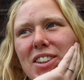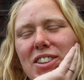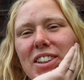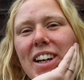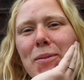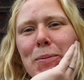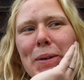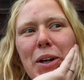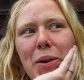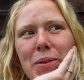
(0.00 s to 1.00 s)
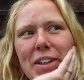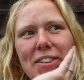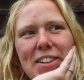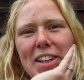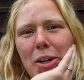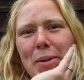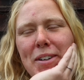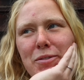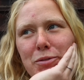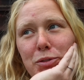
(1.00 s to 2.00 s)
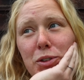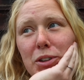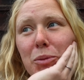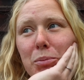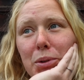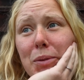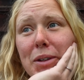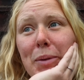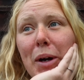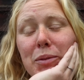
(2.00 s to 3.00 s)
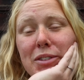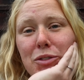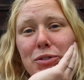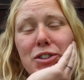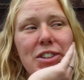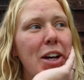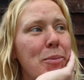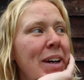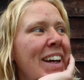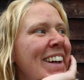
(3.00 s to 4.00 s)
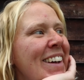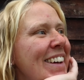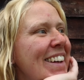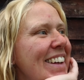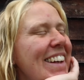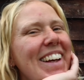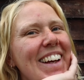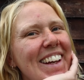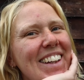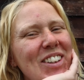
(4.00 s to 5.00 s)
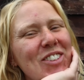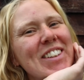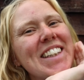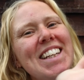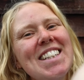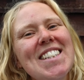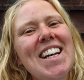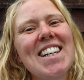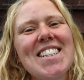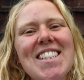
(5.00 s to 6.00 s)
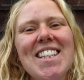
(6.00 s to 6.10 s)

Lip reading: today I'm on my own here in the cabin for probably about the first time. Tom and the kids has